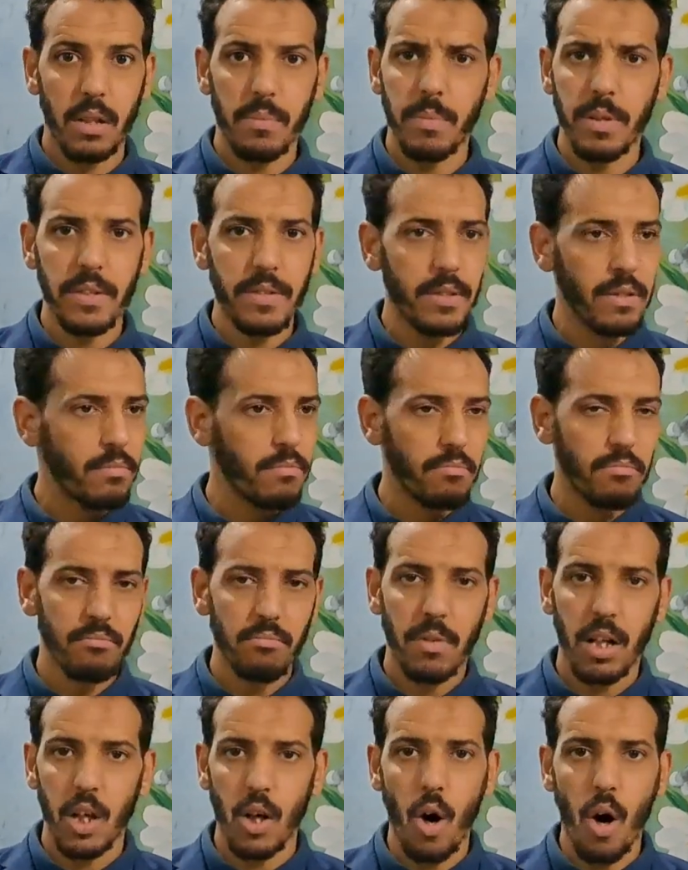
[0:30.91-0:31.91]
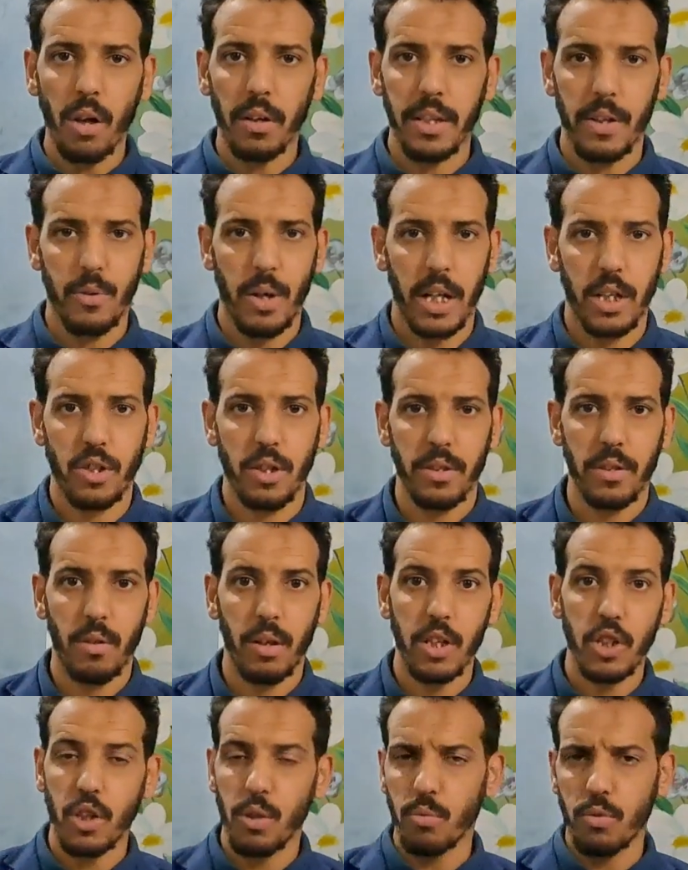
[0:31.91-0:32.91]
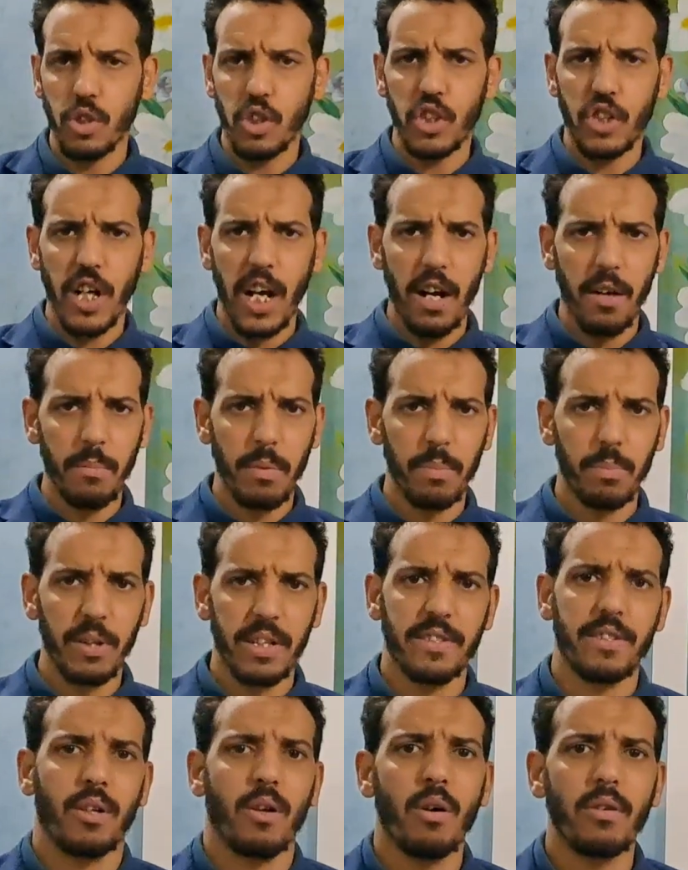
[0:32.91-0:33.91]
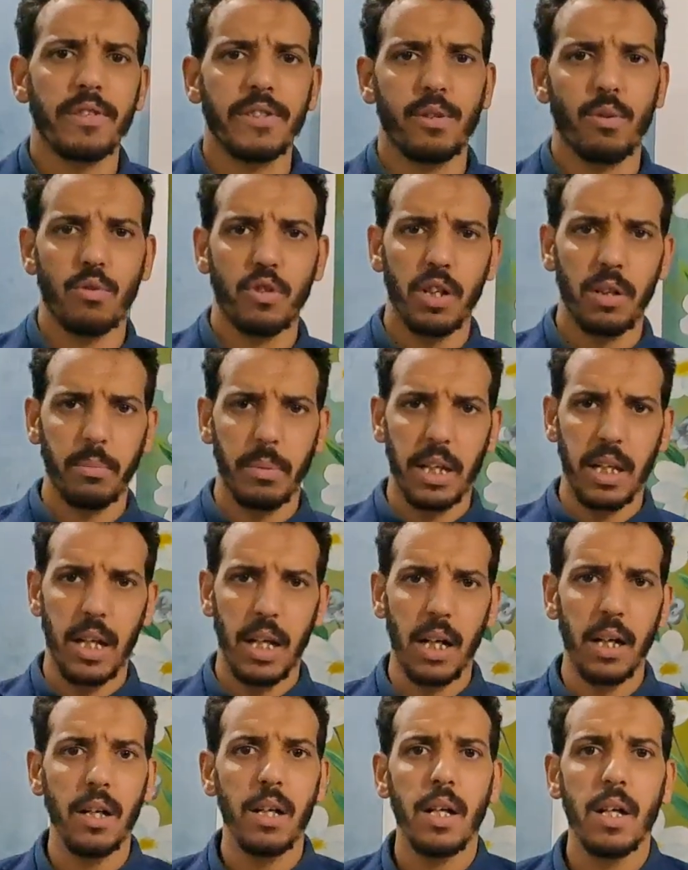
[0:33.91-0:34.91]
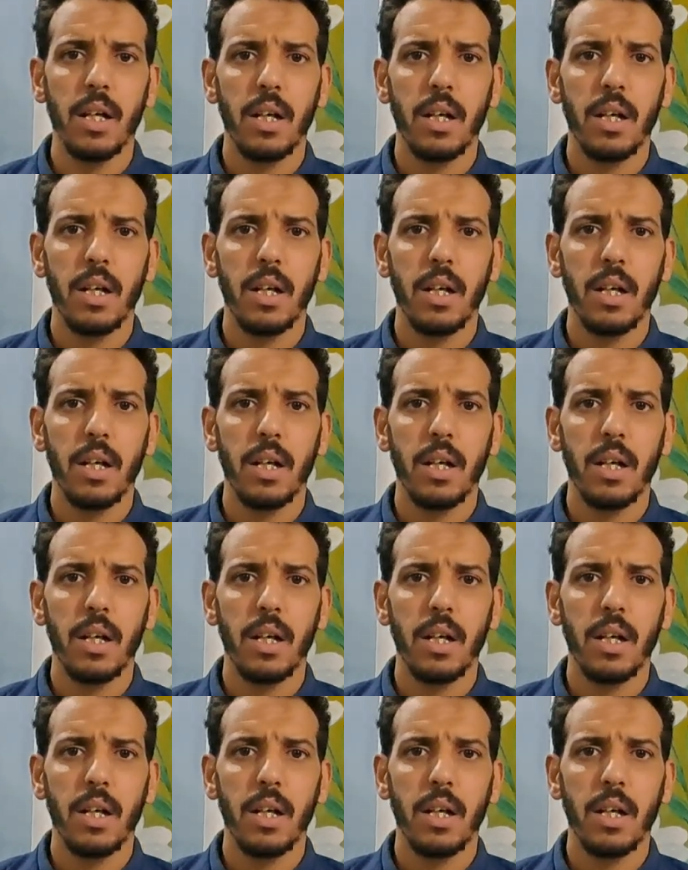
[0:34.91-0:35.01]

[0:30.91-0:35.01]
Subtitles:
It means in all directions. Okay, so share me, please, in all social media